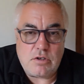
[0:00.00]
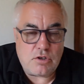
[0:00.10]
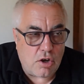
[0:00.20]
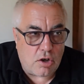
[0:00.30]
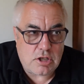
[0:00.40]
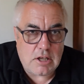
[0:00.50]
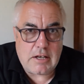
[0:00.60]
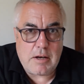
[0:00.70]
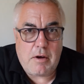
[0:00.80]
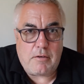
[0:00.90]
Don't slag
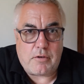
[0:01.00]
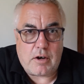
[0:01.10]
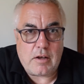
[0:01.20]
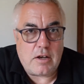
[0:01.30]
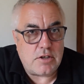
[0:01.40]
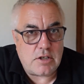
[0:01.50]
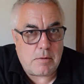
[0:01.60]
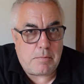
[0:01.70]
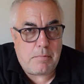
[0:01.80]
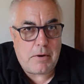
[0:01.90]
them off for it because it's a
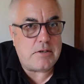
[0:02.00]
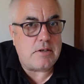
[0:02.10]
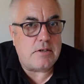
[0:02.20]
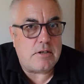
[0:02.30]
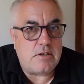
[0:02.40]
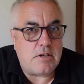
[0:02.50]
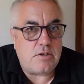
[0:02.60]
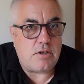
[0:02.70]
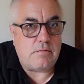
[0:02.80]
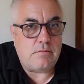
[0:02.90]
business
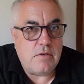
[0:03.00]
decision.